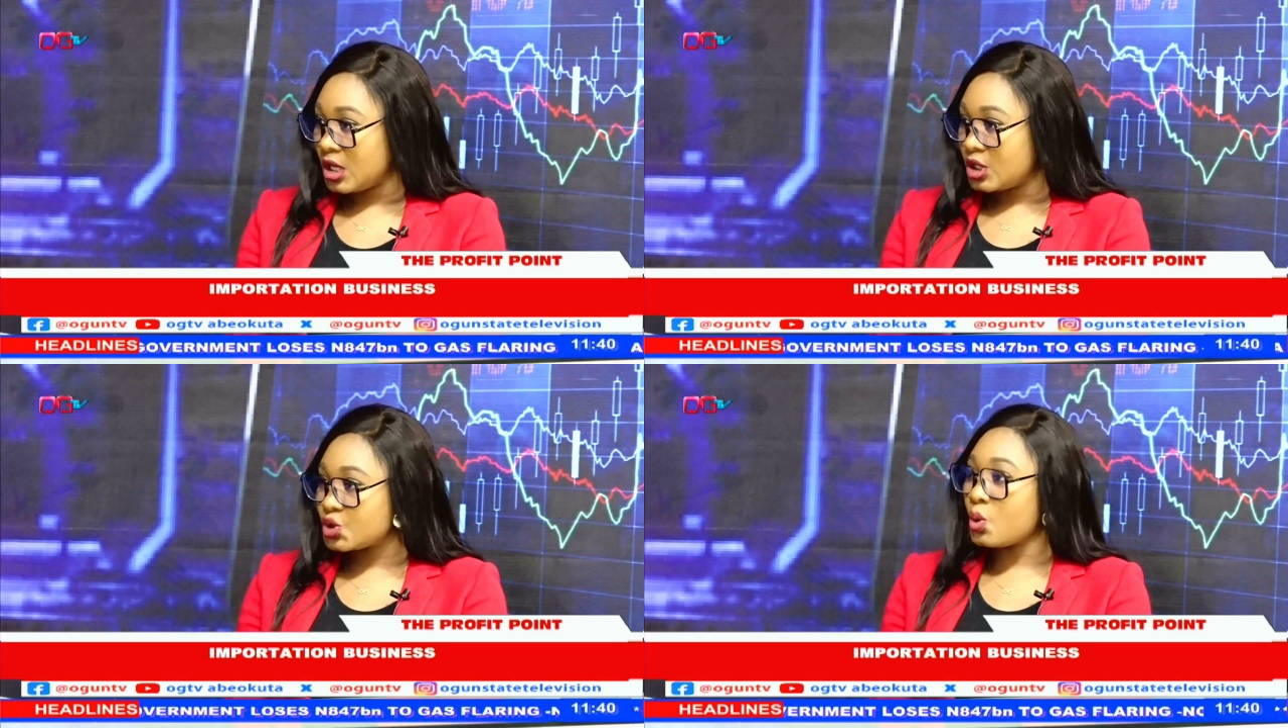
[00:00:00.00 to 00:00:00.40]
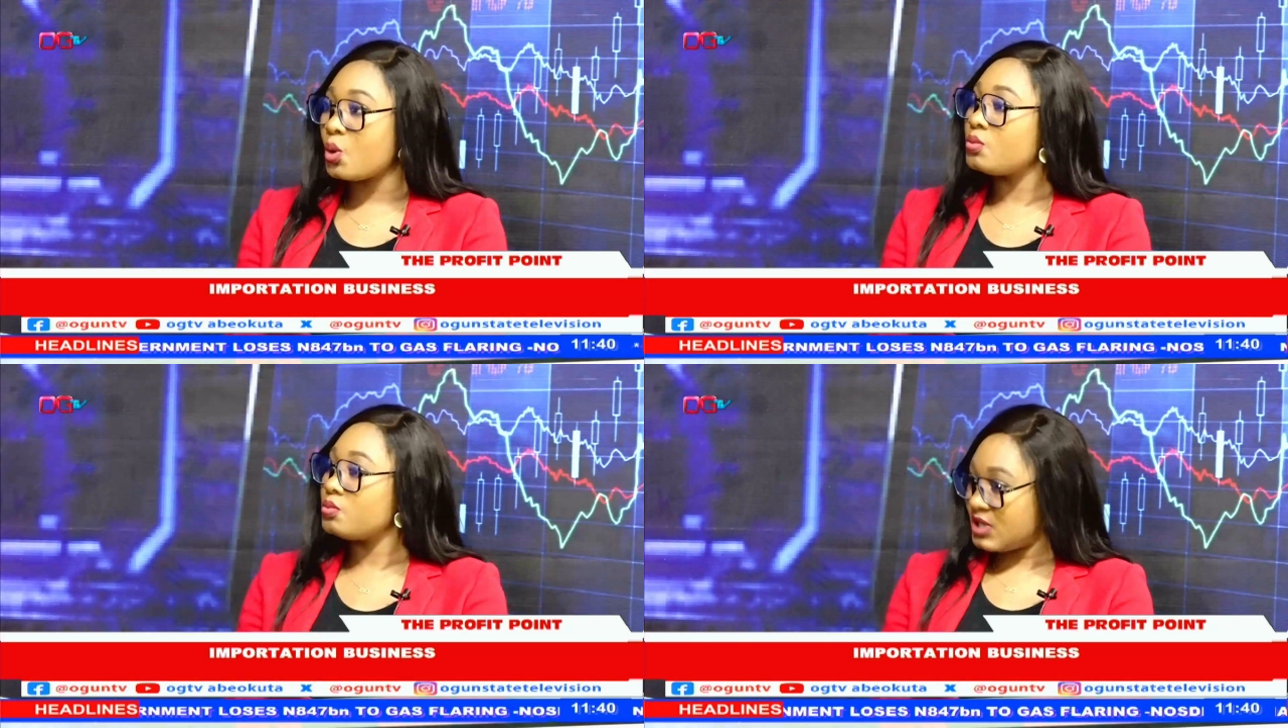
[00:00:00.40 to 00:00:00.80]
So
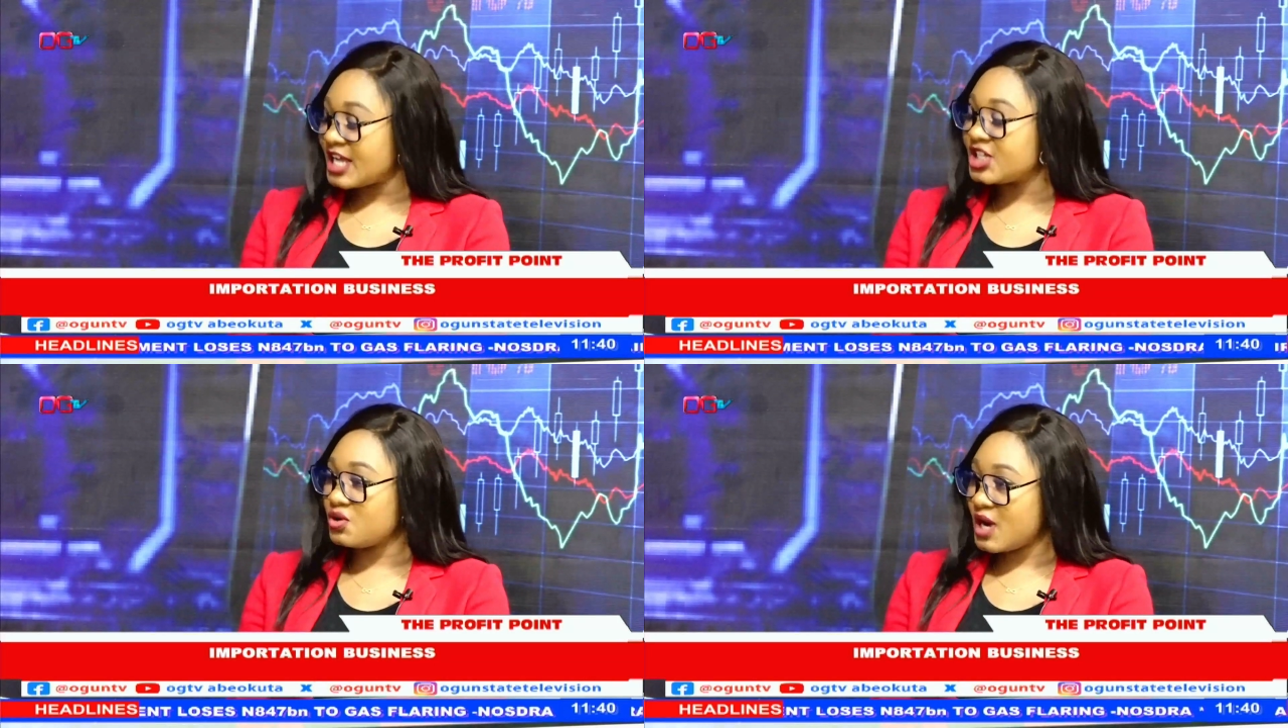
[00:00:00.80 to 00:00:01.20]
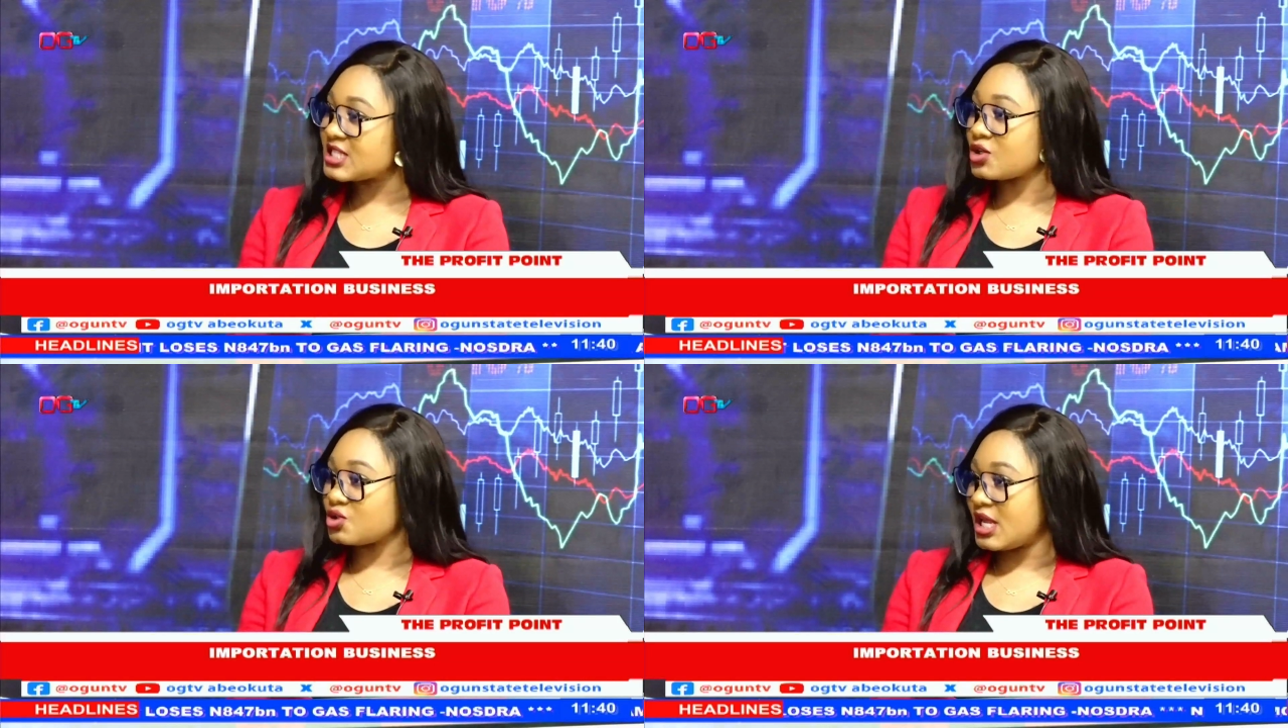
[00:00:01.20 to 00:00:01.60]
Nigeria is
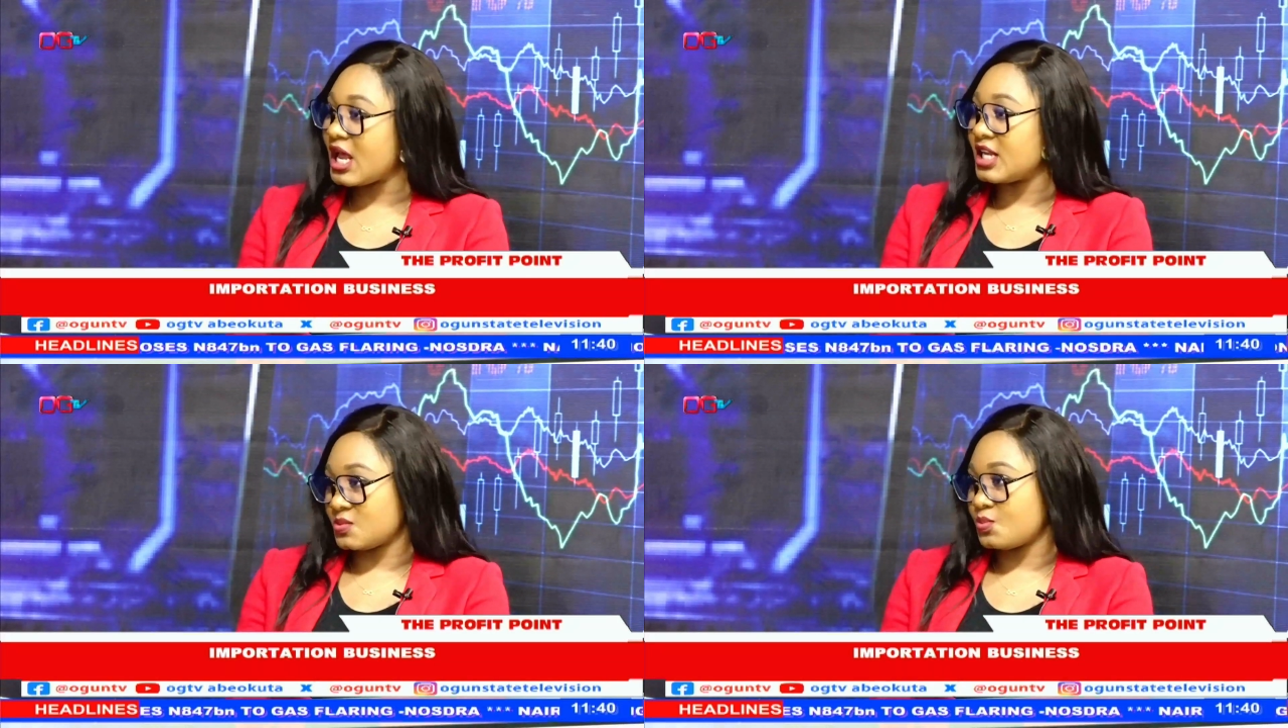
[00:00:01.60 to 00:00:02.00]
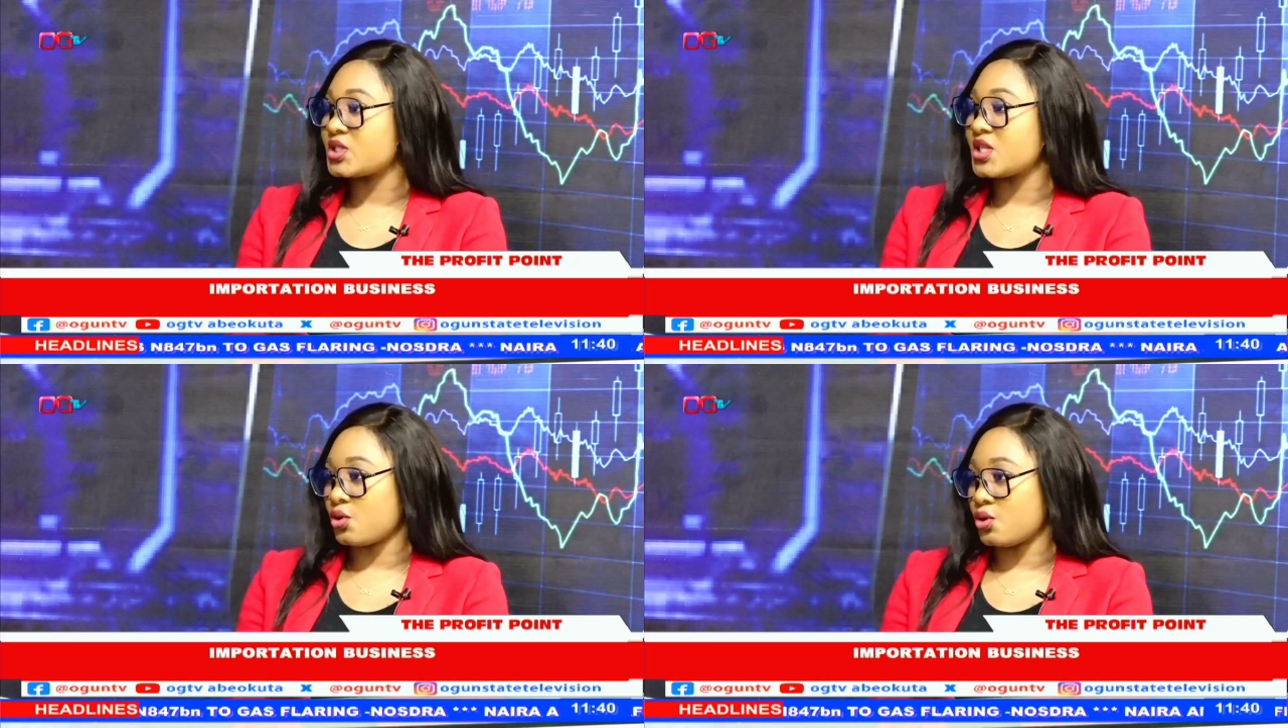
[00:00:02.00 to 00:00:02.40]
actually an
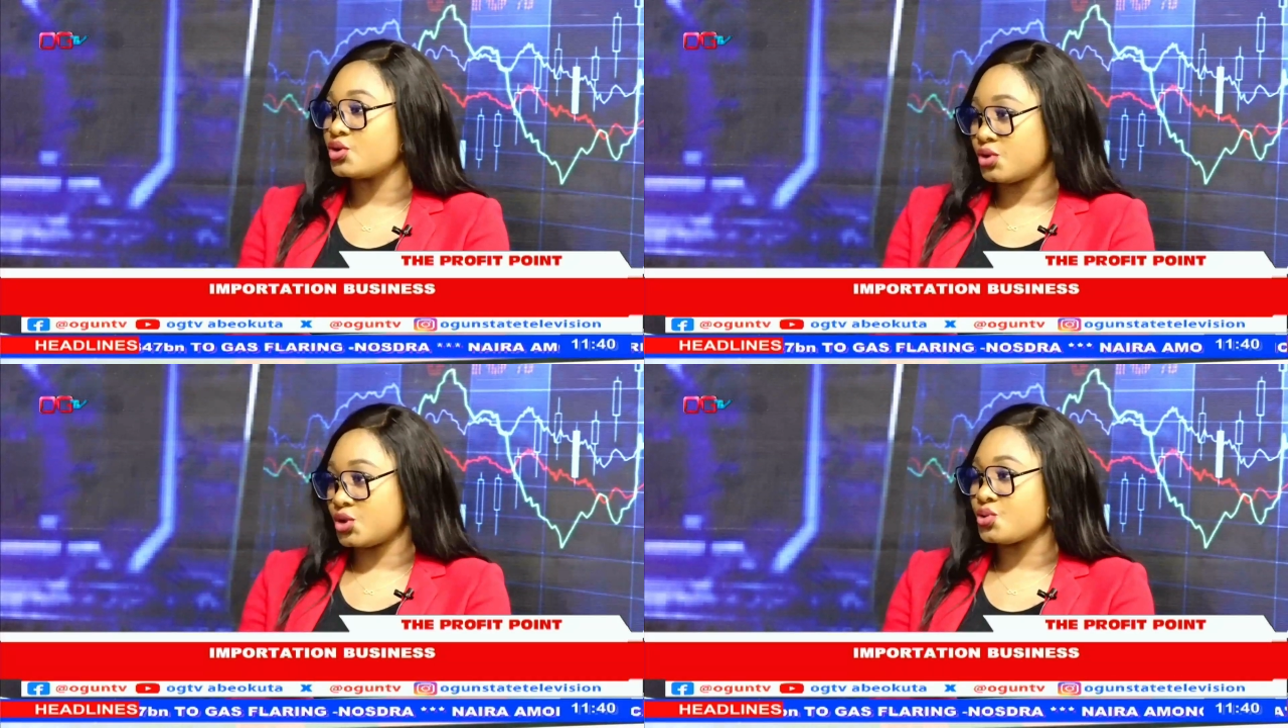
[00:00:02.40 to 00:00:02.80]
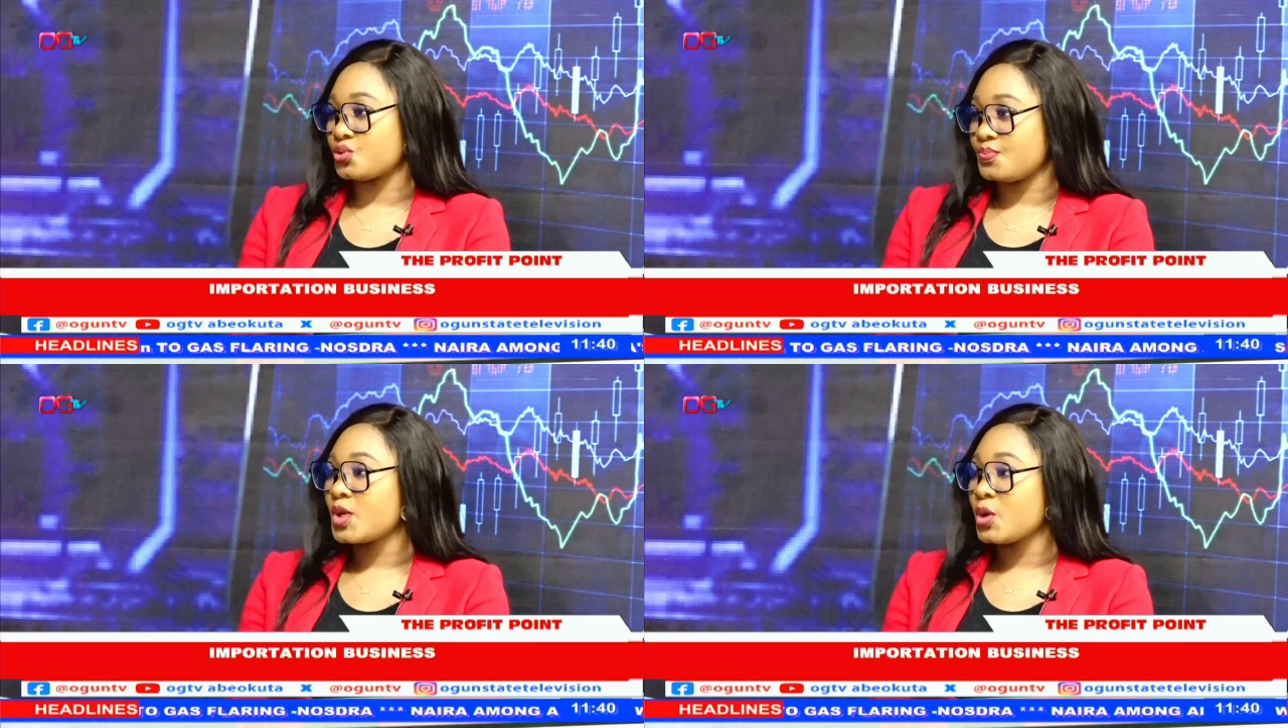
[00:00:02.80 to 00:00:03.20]
exporting country too.
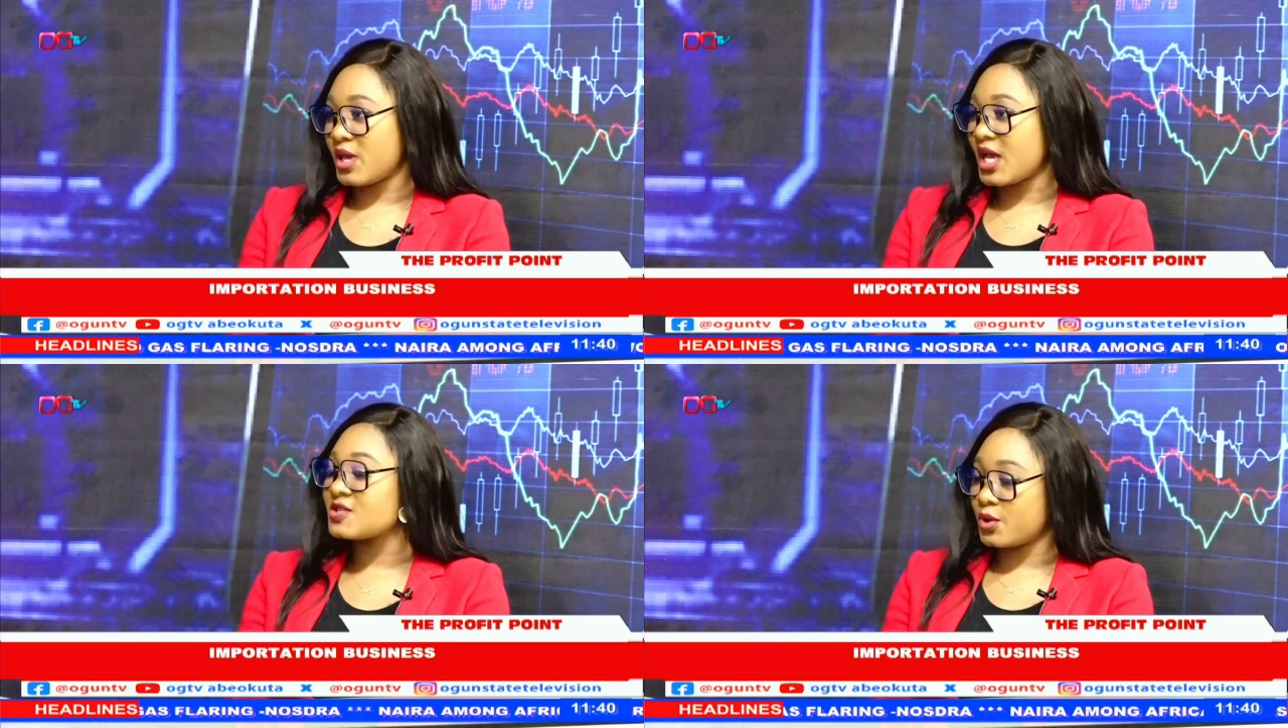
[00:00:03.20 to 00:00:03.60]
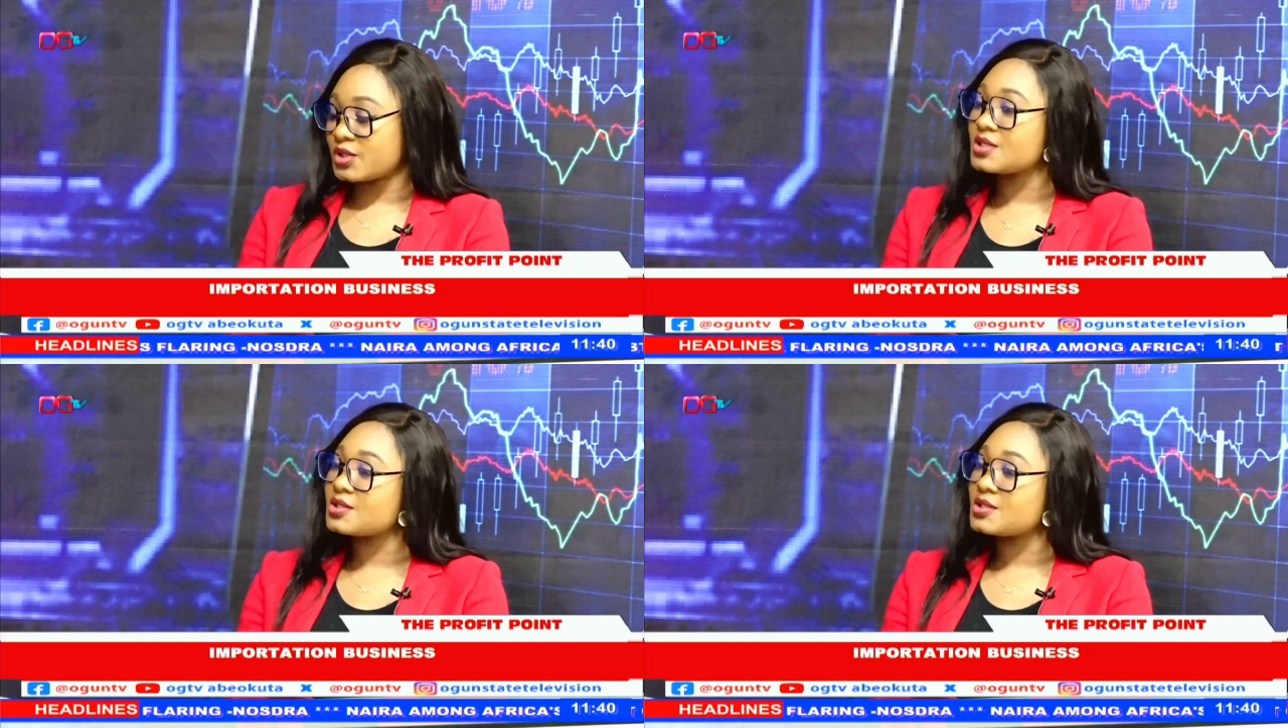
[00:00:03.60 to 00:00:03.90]
We export.